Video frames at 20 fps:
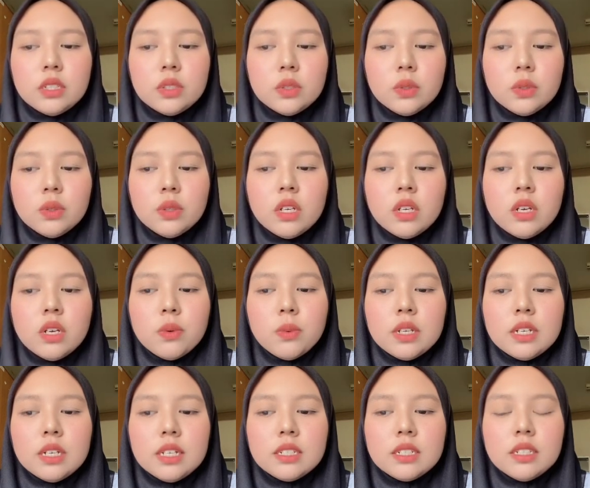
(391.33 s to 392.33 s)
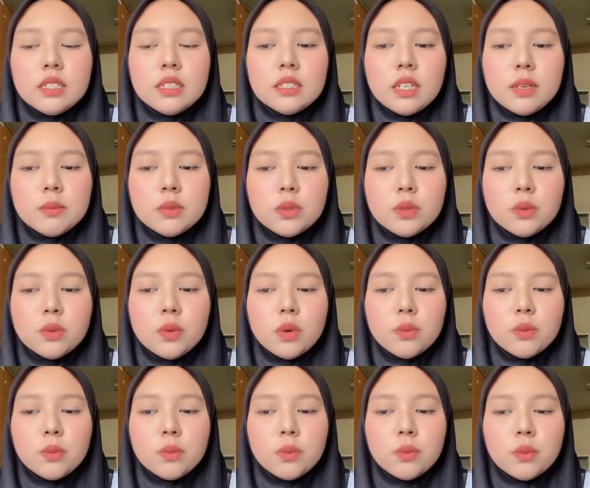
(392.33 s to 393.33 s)
So 100 times to
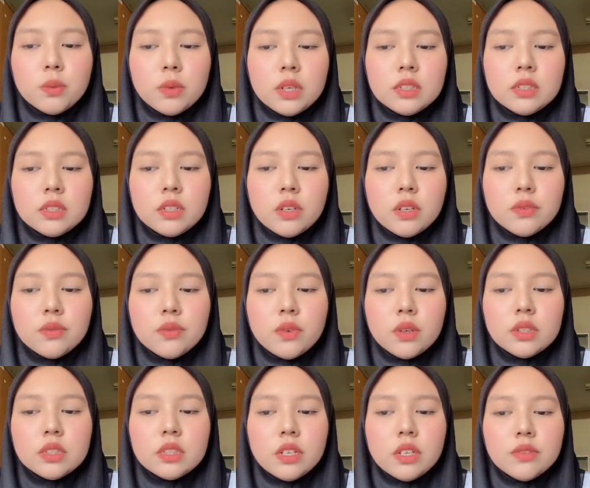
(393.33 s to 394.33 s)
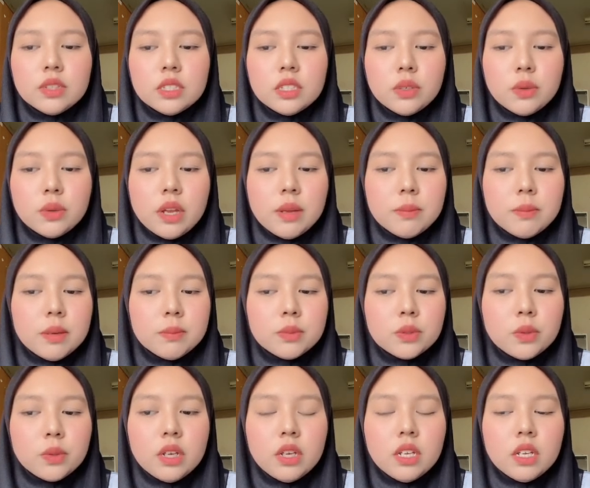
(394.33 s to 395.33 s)
1470 mm
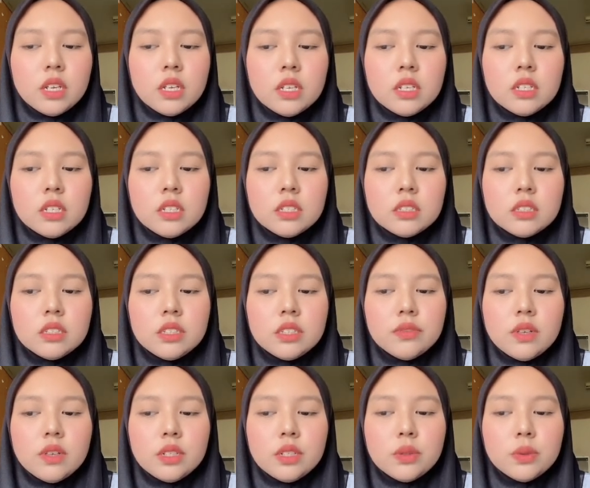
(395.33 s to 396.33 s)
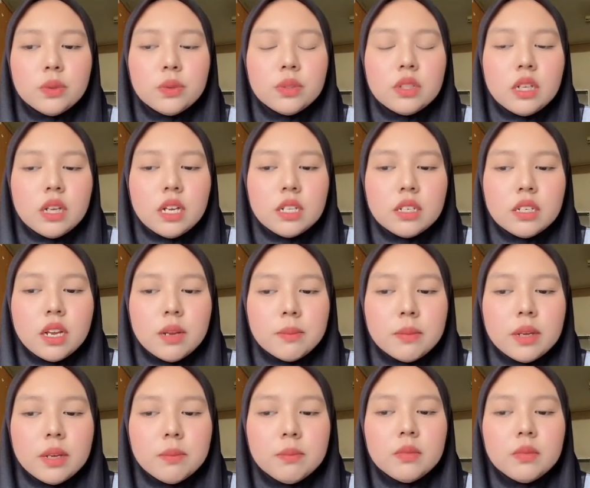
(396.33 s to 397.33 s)
square divide to 300
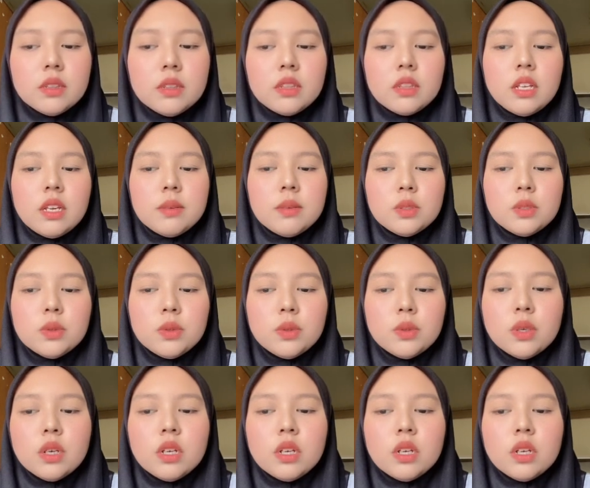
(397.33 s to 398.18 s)
mm times to